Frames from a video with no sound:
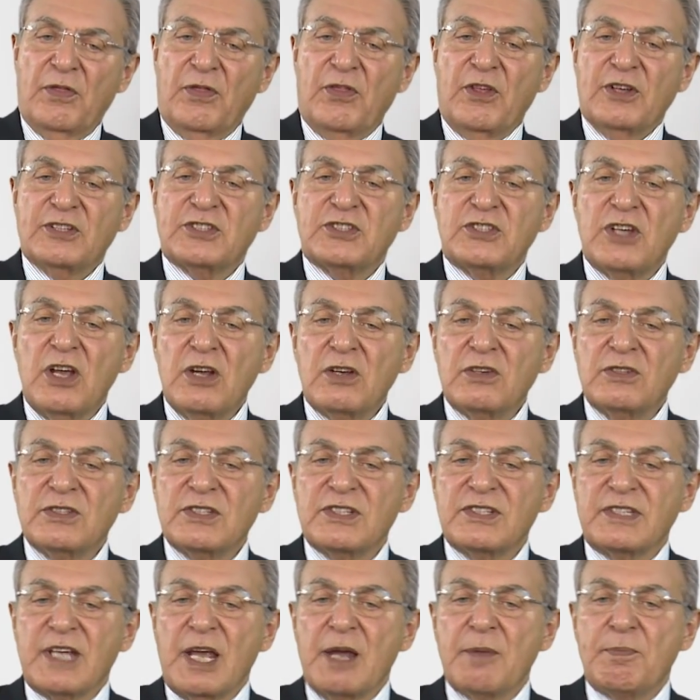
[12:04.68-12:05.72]
The
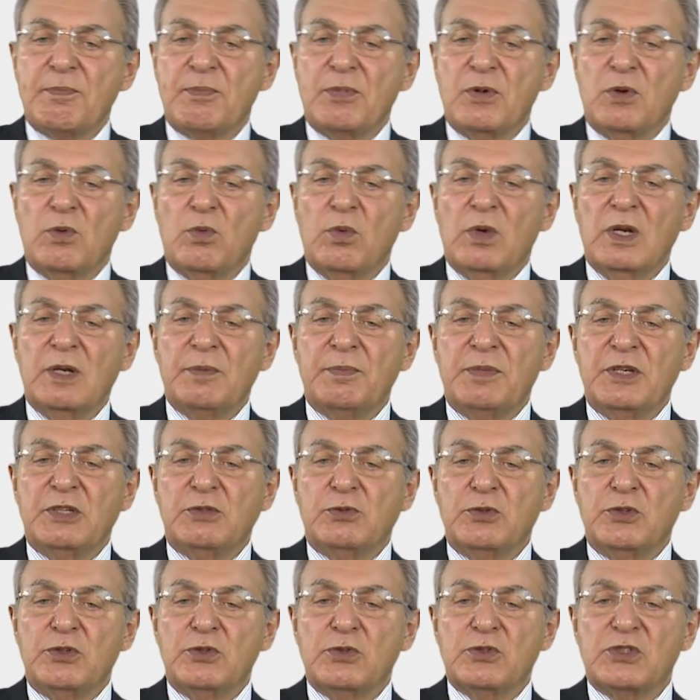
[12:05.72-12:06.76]
second step will be
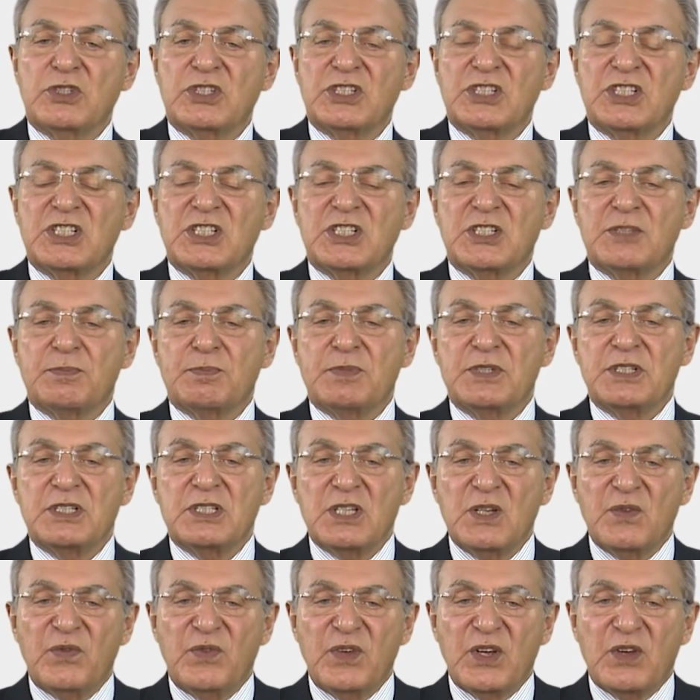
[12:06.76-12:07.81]
to use
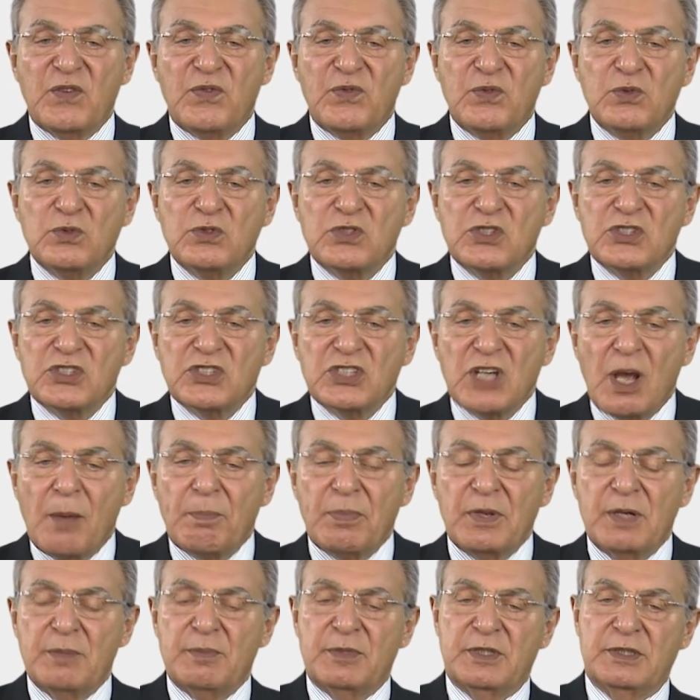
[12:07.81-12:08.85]
specific food
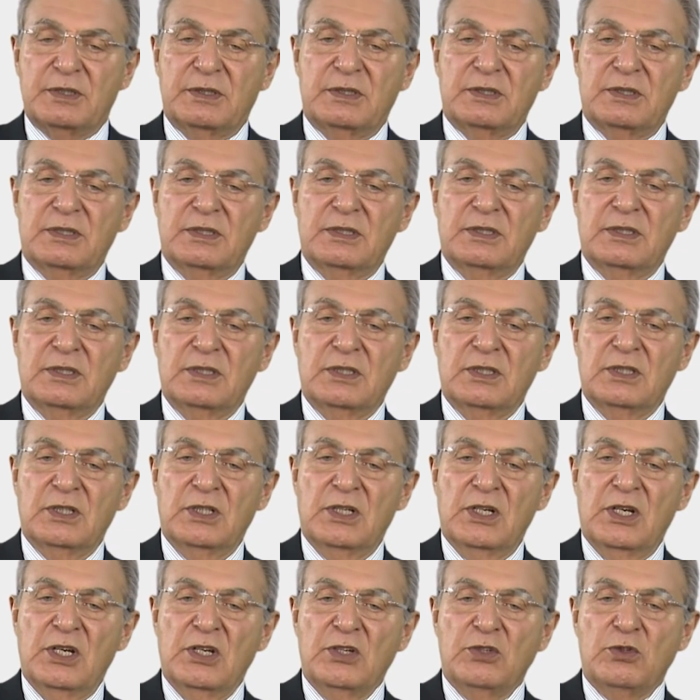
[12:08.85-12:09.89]
supplements
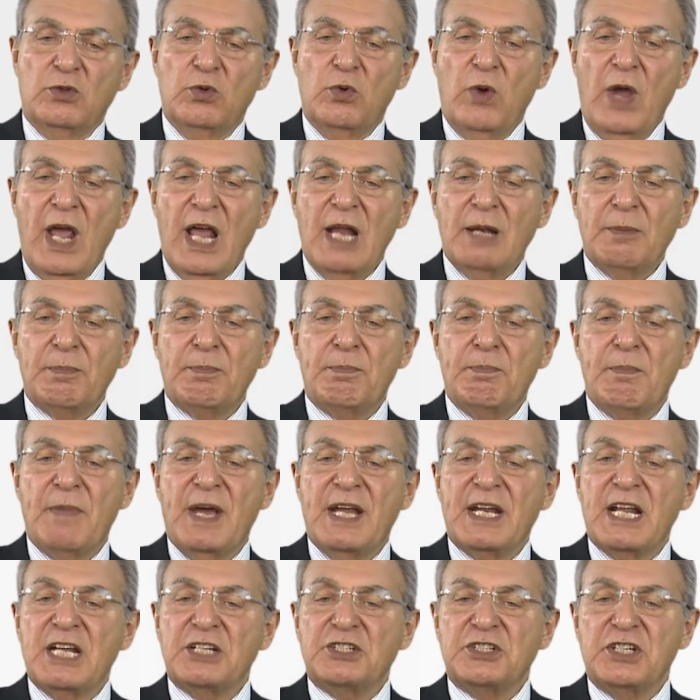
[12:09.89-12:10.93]
to help
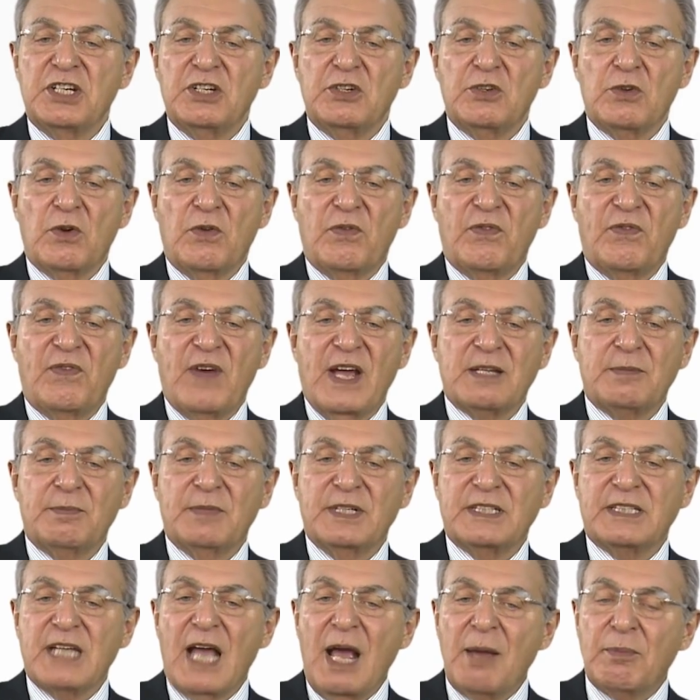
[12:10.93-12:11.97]
managing your fat
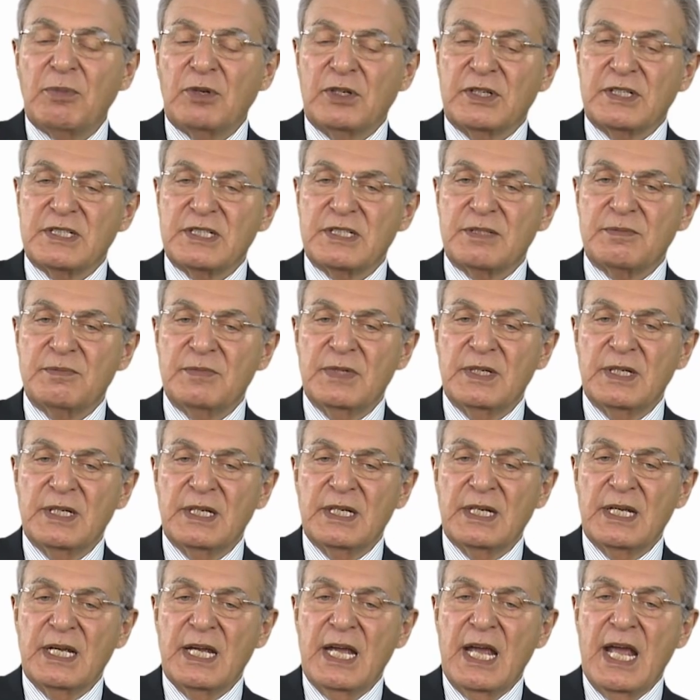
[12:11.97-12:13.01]
metabolism
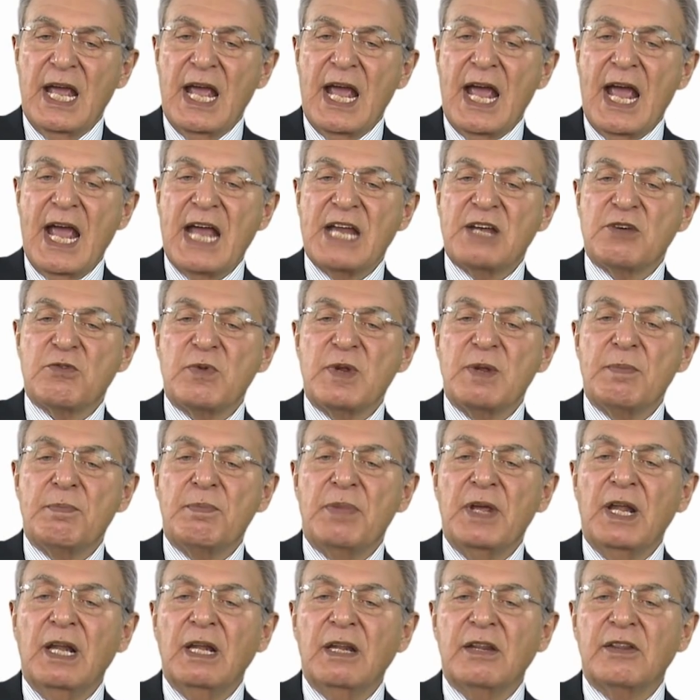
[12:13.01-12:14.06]
and
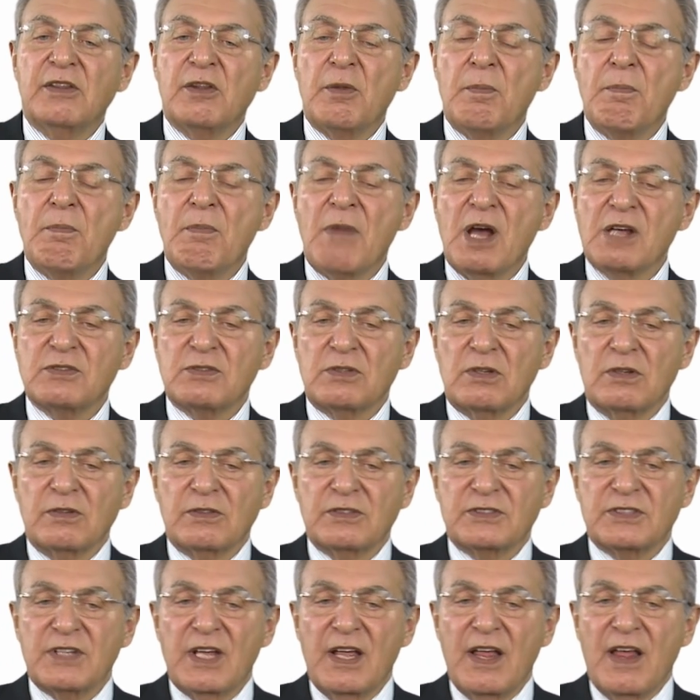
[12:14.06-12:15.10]
rebuild the
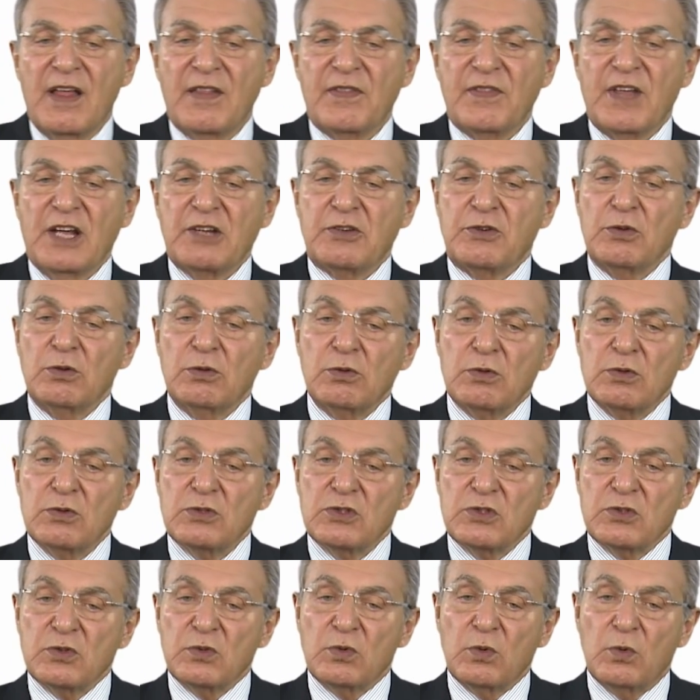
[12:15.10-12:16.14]
muscles that you
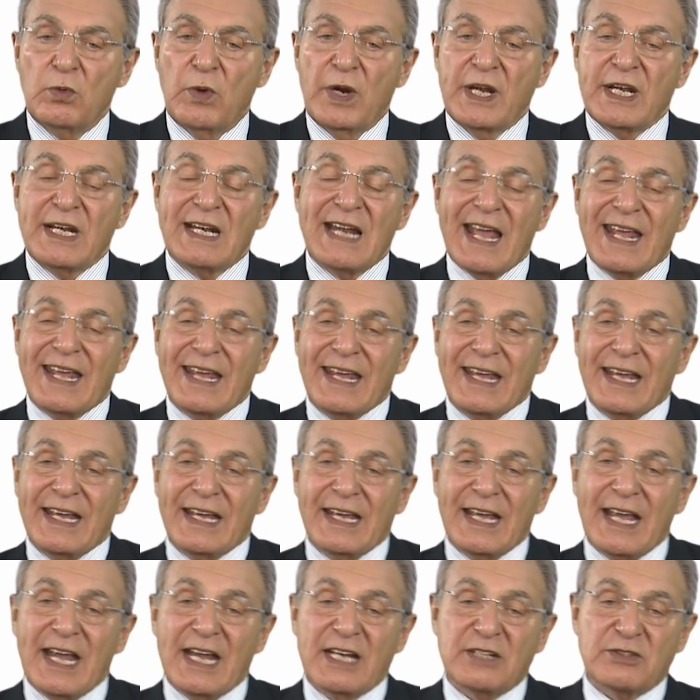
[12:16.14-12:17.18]
lose when
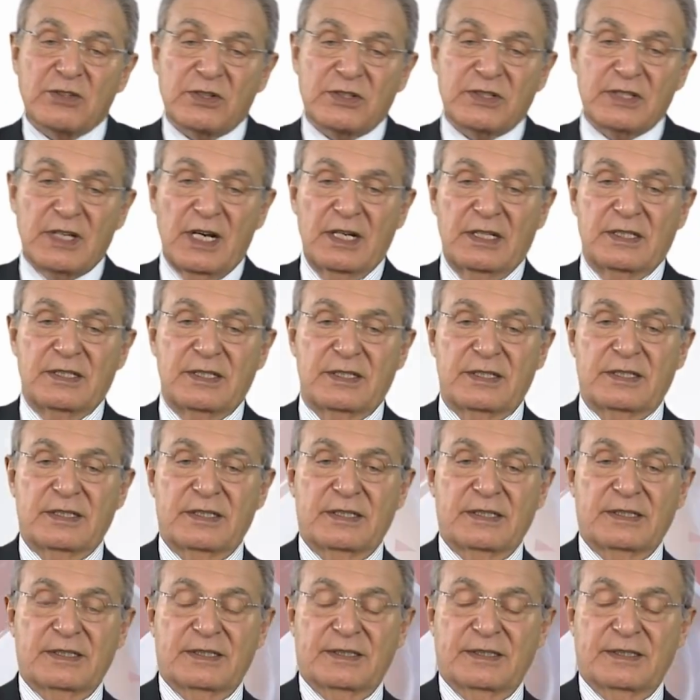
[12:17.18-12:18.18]
lacking exercise.